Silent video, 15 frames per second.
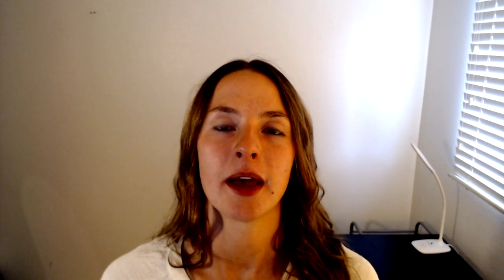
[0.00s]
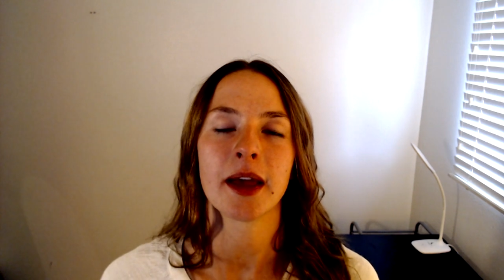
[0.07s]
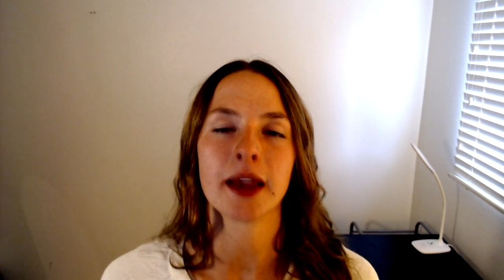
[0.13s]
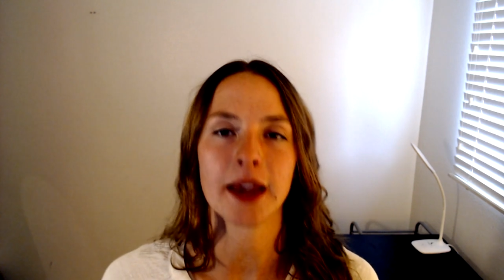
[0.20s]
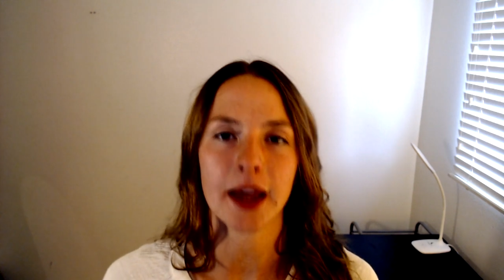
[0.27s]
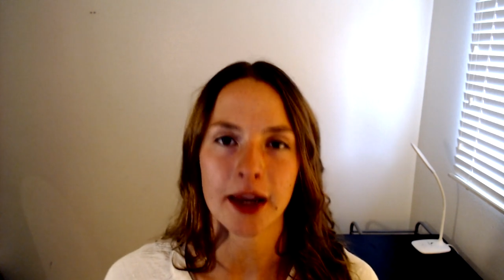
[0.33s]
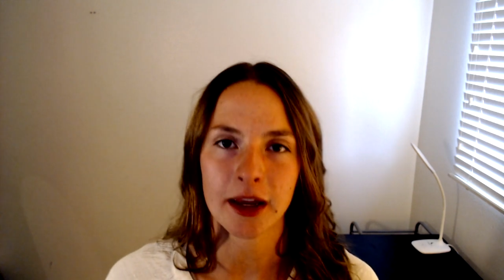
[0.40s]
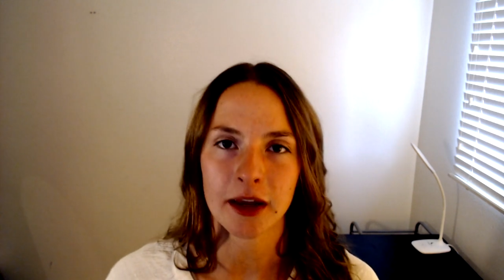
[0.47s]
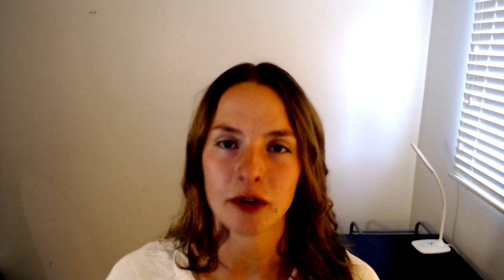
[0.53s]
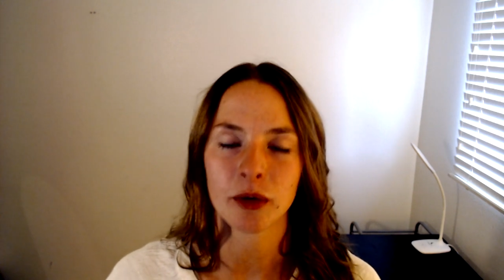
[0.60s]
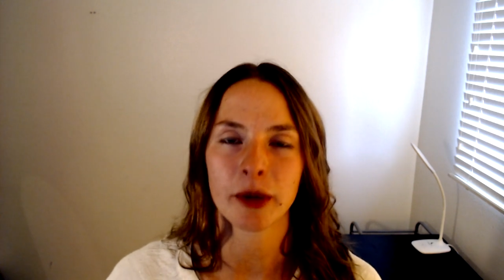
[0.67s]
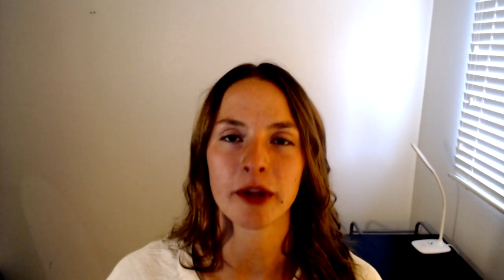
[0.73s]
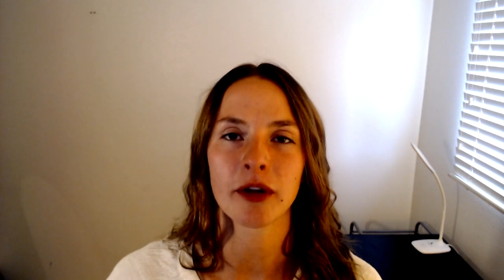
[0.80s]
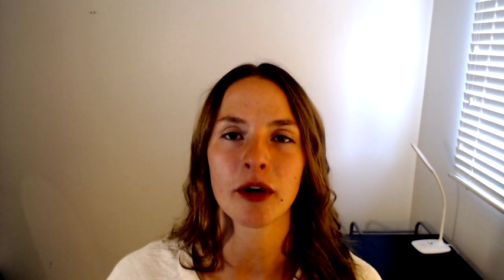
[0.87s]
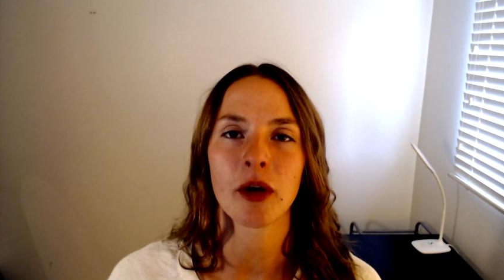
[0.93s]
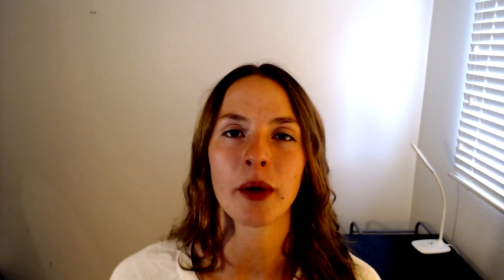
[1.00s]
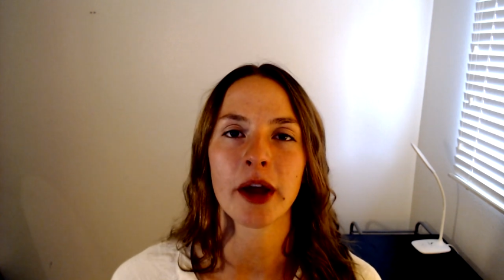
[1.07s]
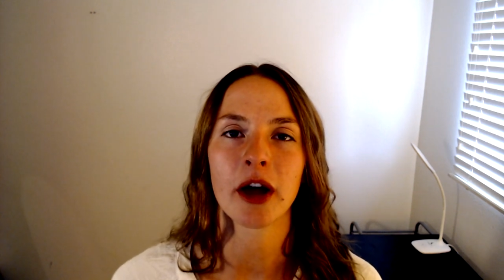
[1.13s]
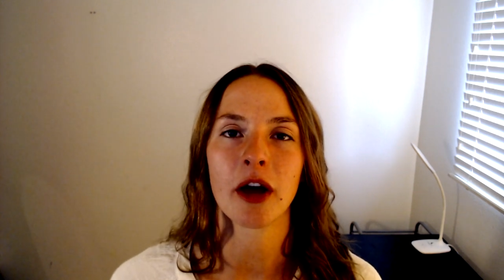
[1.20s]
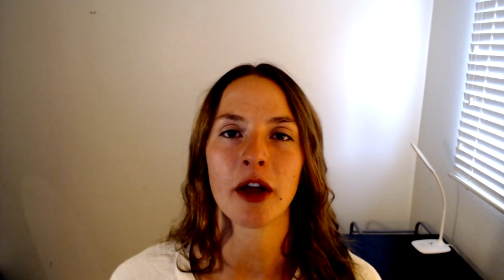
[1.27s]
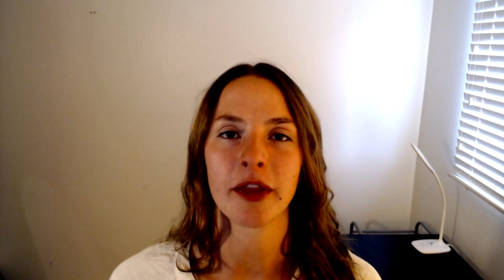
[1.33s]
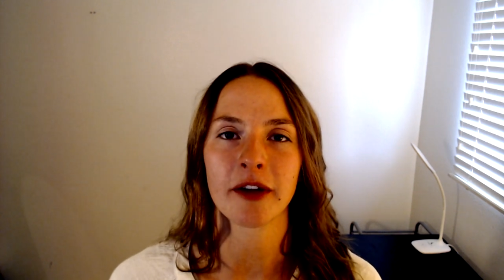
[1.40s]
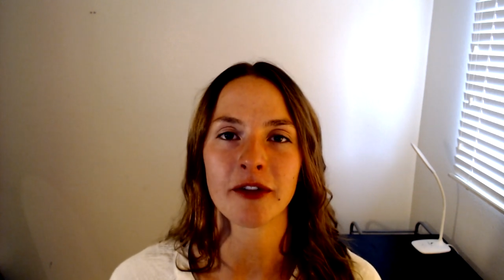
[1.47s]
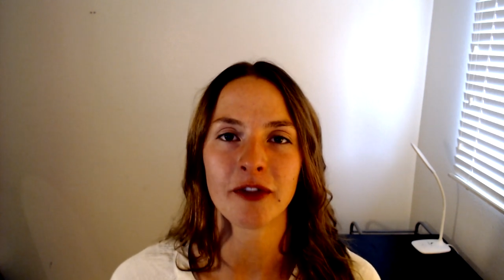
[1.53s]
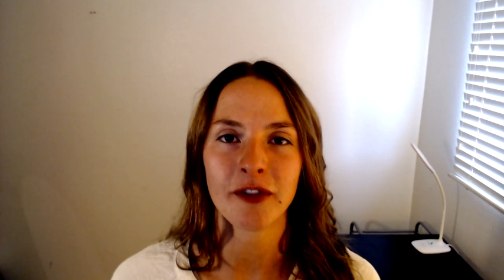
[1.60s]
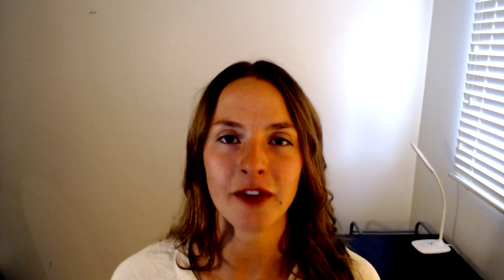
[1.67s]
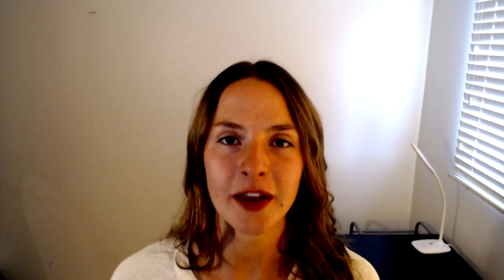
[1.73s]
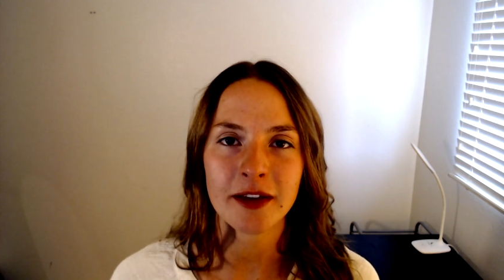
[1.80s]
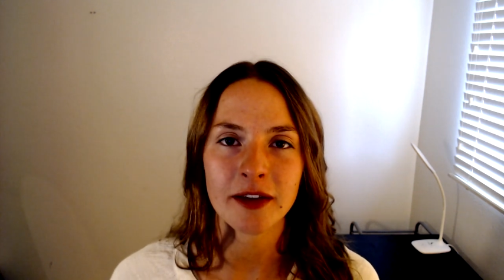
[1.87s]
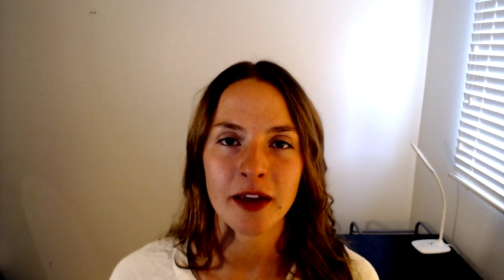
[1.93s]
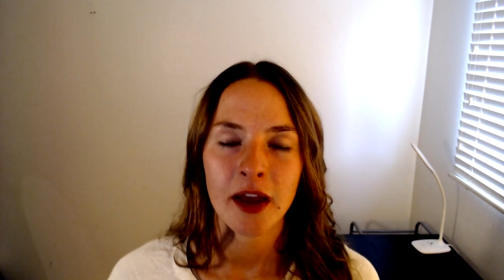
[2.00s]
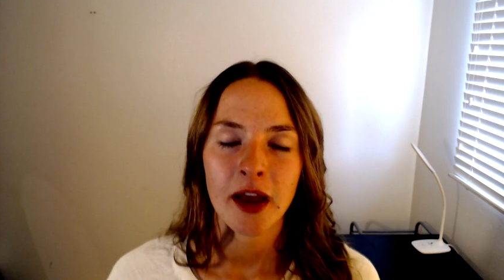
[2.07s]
getting to where they're going on their feet.